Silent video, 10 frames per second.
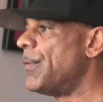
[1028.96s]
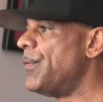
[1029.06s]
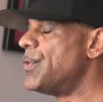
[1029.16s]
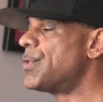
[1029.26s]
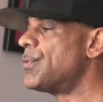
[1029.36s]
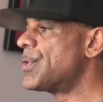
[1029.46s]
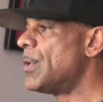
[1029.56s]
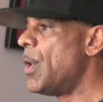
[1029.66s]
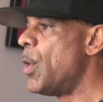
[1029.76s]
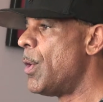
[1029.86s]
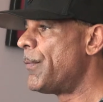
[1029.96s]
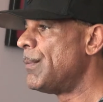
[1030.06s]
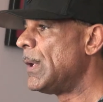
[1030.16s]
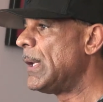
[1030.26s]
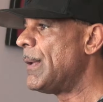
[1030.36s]
the future was going to hold for
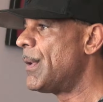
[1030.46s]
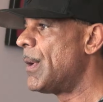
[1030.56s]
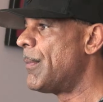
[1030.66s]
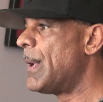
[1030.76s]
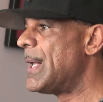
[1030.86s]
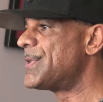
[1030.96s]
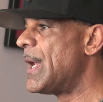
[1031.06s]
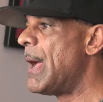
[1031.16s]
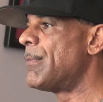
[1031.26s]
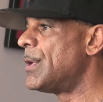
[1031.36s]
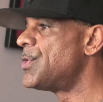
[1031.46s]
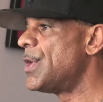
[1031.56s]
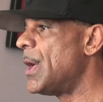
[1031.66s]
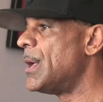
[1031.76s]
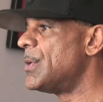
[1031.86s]
me, but I said, I'm going to
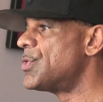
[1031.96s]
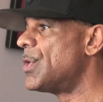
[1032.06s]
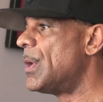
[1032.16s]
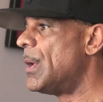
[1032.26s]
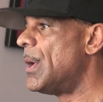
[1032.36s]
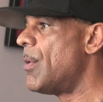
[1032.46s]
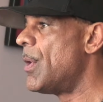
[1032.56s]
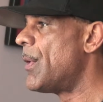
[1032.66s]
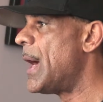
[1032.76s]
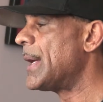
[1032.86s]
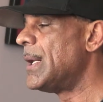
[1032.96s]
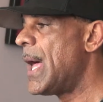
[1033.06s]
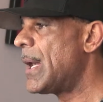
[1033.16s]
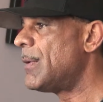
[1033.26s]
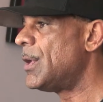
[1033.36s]
change. Whether I get
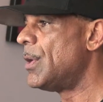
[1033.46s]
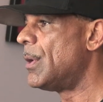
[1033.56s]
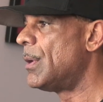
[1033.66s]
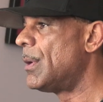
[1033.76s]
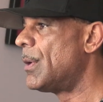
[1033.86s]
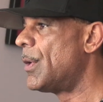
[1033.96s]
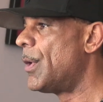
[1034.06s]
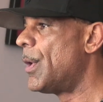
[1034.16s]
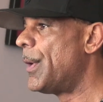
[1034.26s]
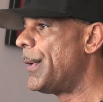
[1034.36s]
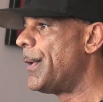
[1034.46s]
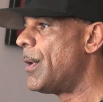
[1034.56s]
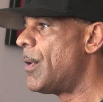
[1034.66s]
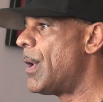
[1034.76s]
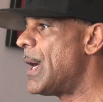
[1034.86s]
out of here
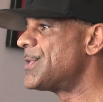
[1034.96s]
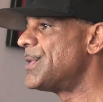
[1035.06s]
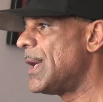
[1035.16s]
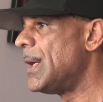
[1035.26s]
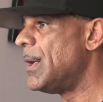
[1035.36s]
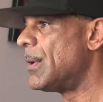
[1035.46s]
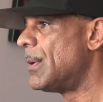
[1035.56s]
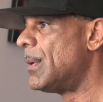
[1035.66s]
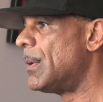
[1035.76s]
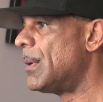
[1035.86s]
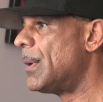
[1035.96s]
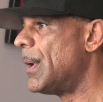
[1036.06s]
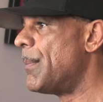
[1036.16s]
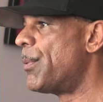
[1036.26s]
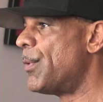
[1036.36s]
or I stay here
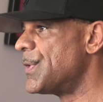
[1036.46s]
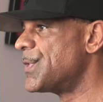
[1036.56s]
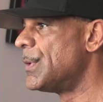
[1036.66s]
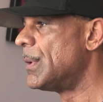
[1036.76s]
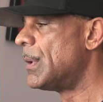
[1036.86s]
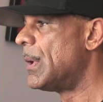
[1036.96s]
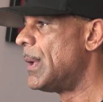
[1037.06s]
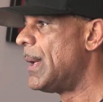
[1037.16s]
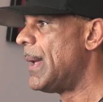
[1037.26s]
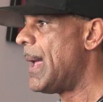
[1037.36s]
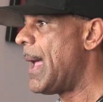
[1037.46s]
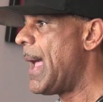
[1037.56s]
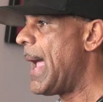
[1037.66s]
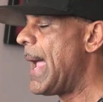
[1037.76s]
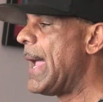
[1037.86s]
in prison.
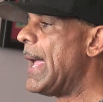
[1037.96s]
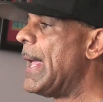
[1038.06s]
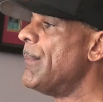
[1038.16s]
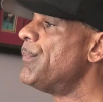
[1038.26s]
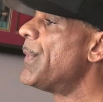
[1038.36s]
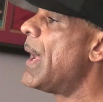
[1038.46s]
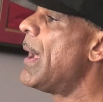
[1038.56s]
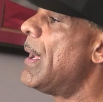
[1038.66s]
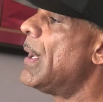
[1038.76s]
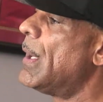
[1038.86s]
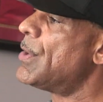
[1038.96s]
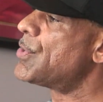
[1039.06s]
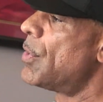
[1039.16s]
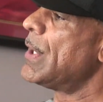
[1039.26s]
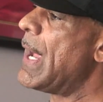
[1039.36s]
Right. And
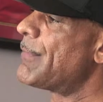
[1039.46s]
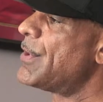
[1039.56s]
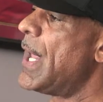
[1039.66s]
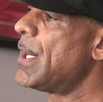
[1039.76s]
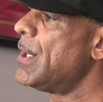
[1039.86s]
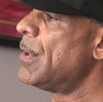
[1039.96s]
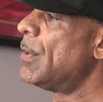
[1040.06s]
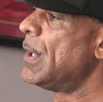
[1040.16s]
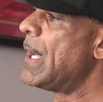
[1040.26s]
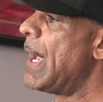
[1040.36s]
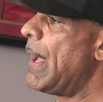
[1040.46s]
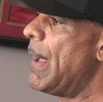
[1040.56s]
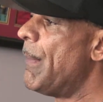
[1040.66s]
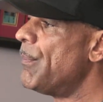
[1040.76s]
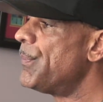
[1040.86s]
shortly after that hearing, I